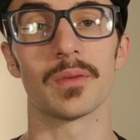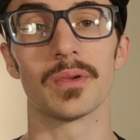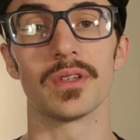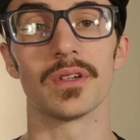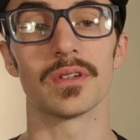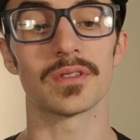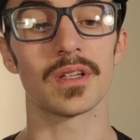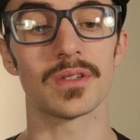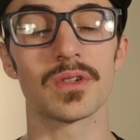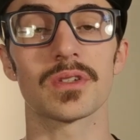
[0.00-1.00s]
couple years
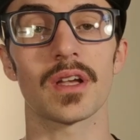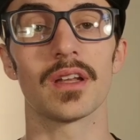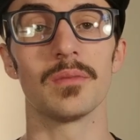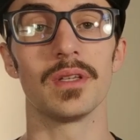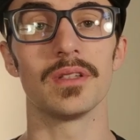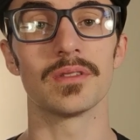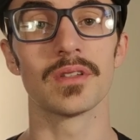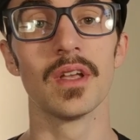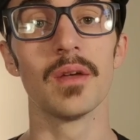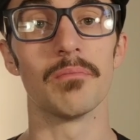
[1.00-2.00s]
it just kind of
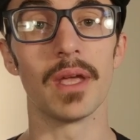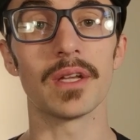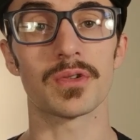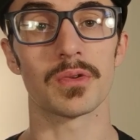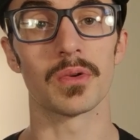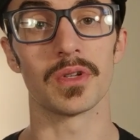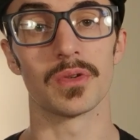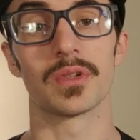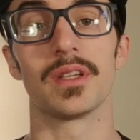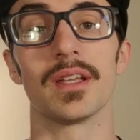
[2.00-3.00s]
means make sure
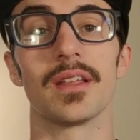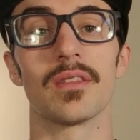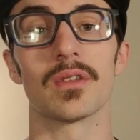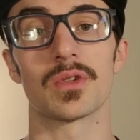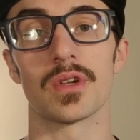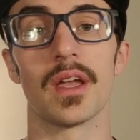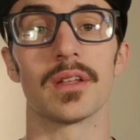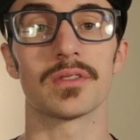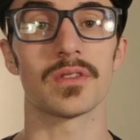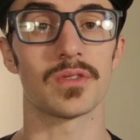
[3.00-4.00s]
you're getting the
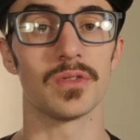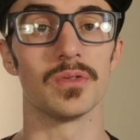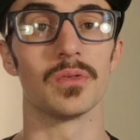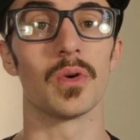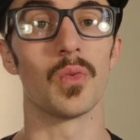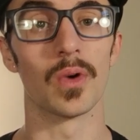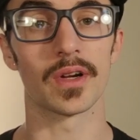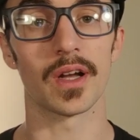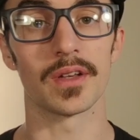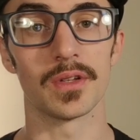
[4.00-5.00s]
chance to
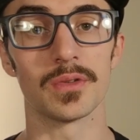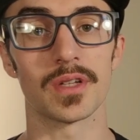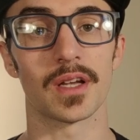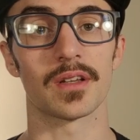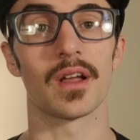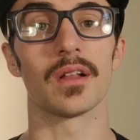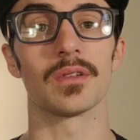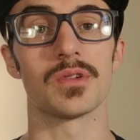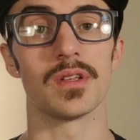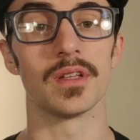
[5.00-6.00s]
work on new
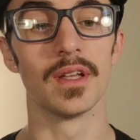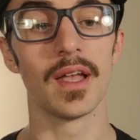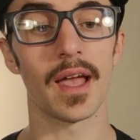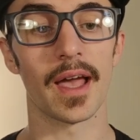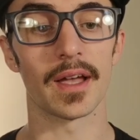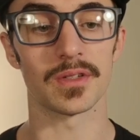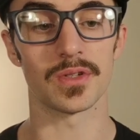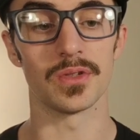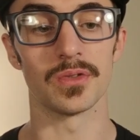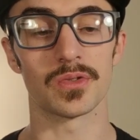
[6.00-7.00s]
technology as
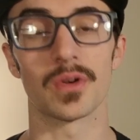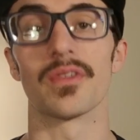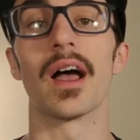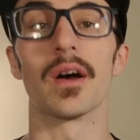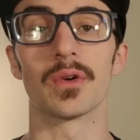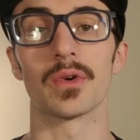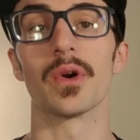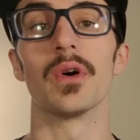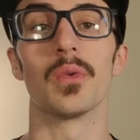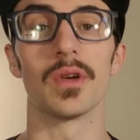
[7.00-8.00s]
you sort of
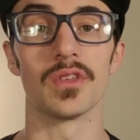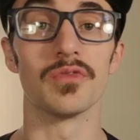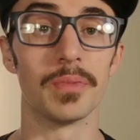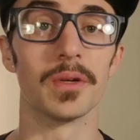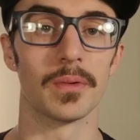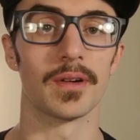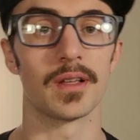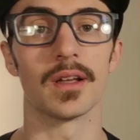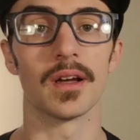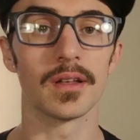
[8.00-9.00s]
outgrow what you've been
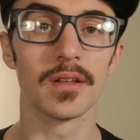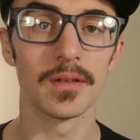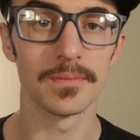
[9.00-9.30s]
working on